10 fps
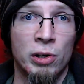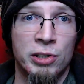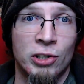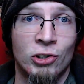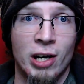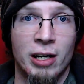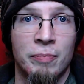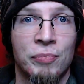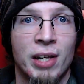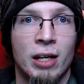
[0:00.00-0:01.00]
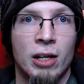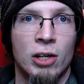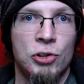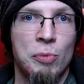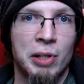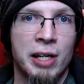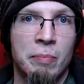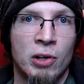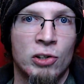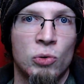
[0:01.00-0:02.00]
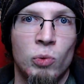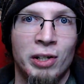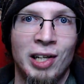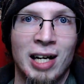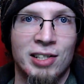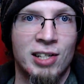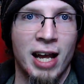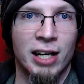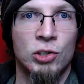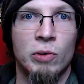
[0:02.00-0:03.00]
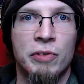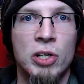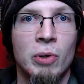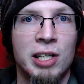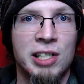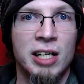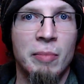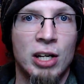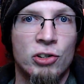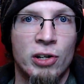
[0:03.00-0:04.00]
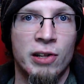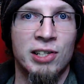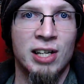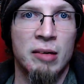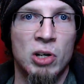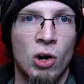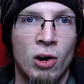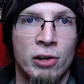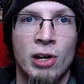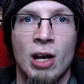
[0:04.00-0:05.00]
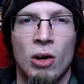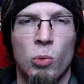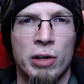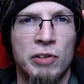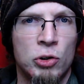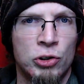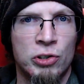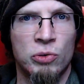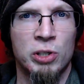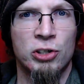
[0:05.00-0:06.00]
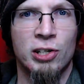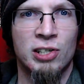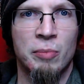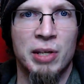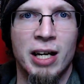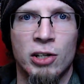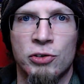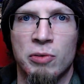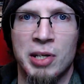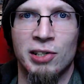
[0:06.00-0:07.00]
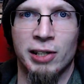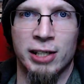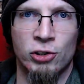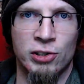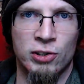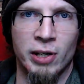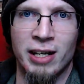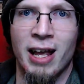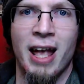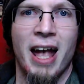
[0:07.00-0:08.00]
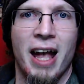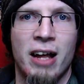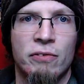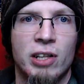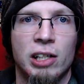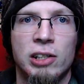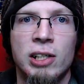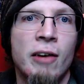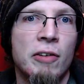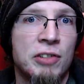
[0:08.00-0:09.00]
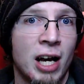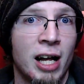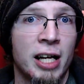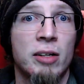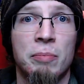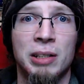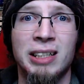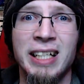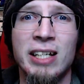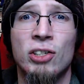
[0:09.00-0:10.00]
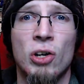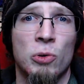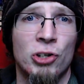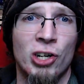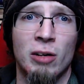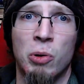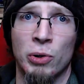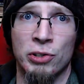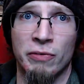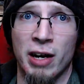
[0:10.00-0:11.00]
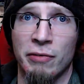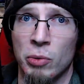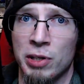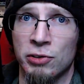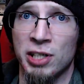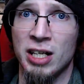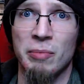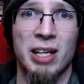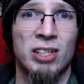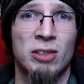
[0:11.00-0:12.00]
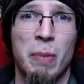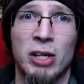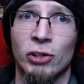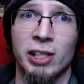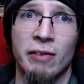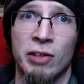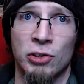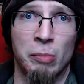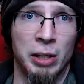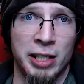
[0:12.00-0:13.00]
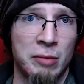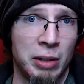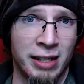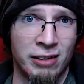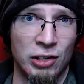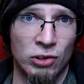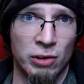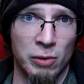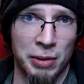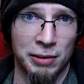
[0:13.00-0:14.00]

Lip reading: to share. Duplicate perks will not stack, so if you and a teammate share the same card, one of you should switch to something else from the selection screen. And for the love of Todd, please don't share Born Survivor with your team, especially if there's a bloody player in your group.